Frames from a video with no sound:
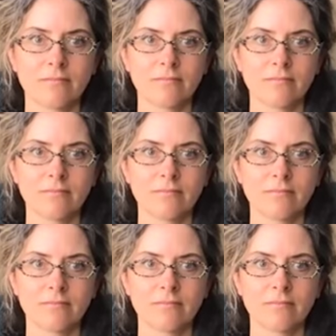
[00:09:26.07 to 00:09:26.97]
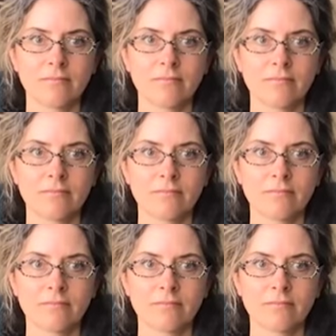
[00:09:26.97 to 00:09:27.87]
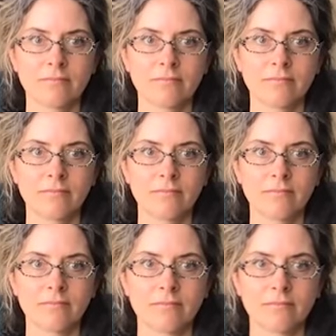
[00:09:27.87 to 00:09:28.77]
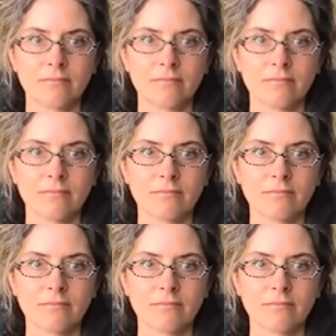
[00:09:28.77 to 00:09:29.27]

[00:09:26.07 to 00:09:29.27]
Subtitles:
(not speaking)